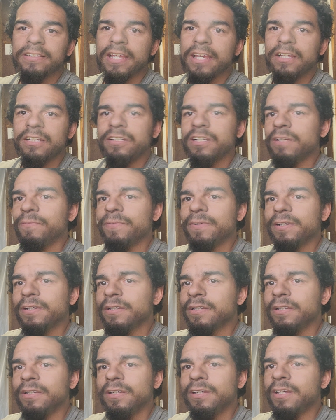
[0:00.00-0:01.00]
day shipping,
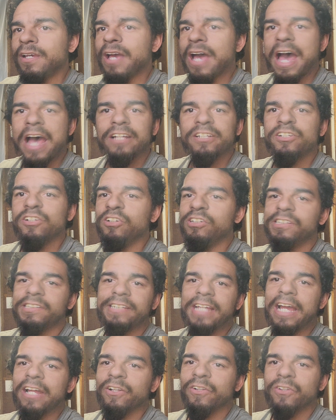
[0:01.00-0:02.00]
I choose
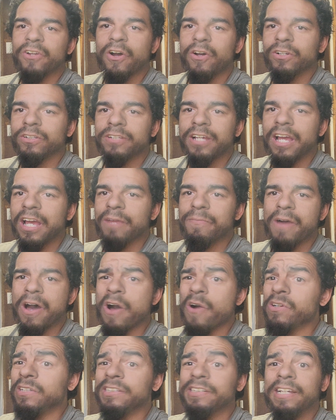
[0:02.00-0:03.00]
standards all the time. I
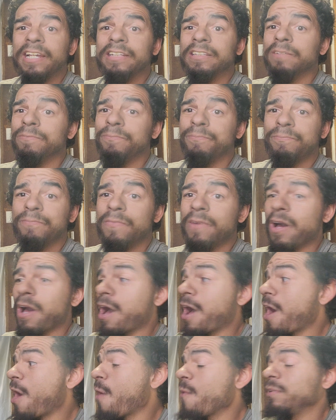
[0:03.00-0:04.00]
always get
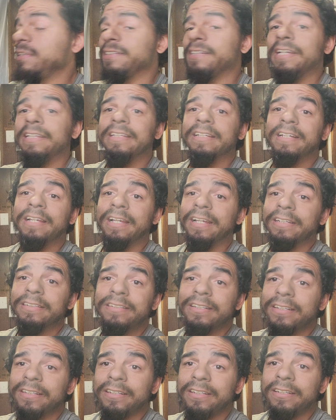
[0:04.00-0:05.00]
the
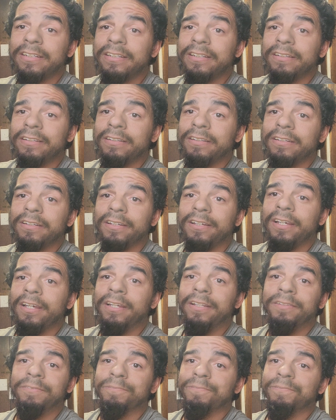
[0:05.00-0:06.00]
kit
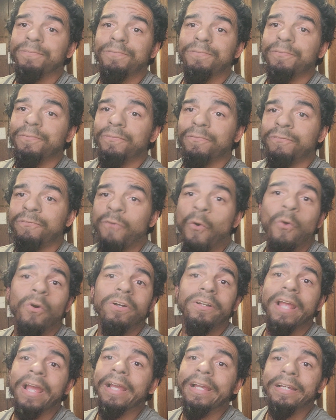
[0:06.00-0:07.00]
in
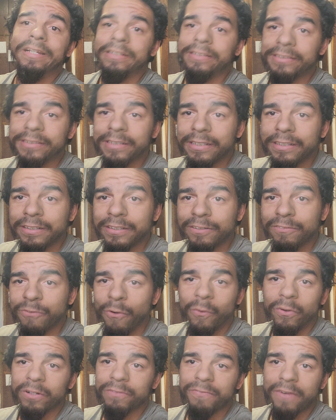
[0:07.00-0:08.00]
4 days,
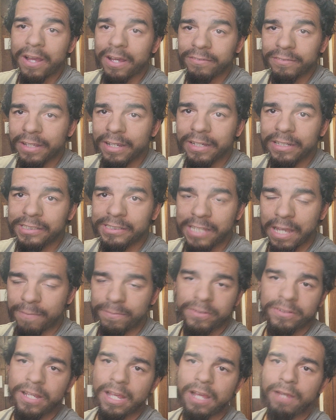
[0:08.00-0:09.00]
4 to 5 days half
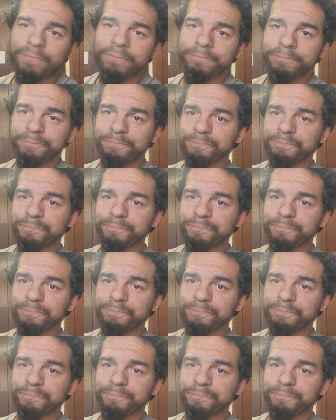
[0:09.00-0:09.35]
the time.